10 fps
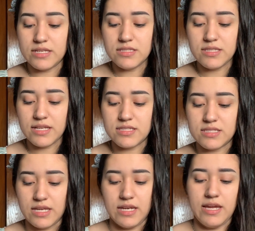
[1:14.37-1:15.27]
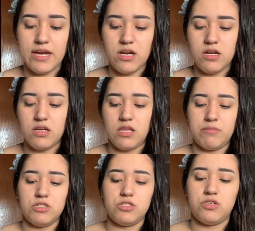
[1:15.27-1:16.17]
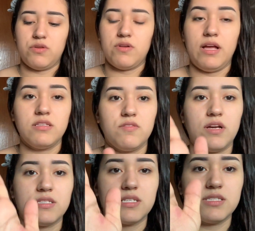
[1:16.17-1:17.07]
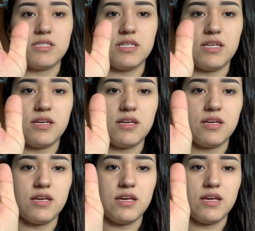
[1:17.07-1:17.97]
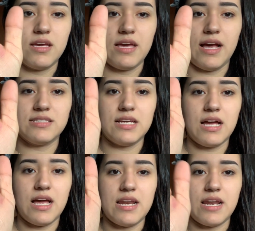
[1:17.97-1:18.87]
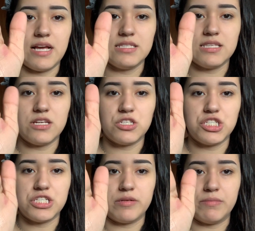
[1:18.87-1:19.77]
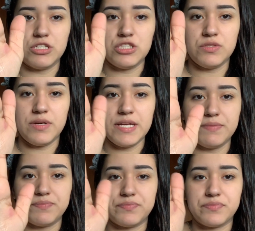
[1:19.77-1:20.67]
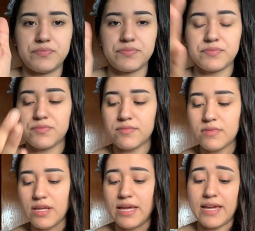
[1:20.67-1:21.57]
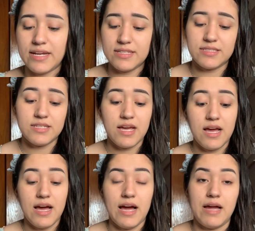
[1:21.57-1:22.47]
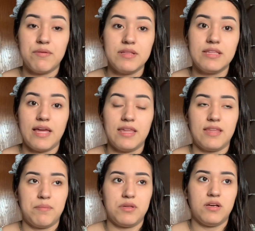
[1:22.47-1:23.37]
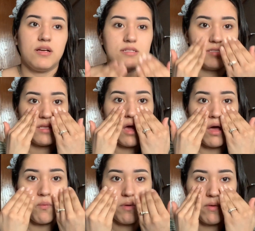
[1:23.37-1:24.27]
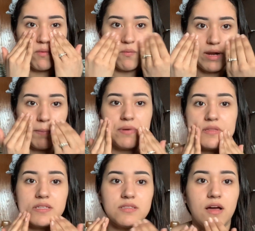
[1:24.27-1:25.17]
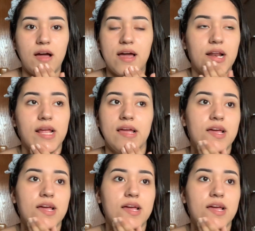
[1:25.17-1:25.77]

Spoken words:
is like skincare. Let me just show you guys if you guys can see. It has like a nice little shimmer to it, and I really like that because when I put this on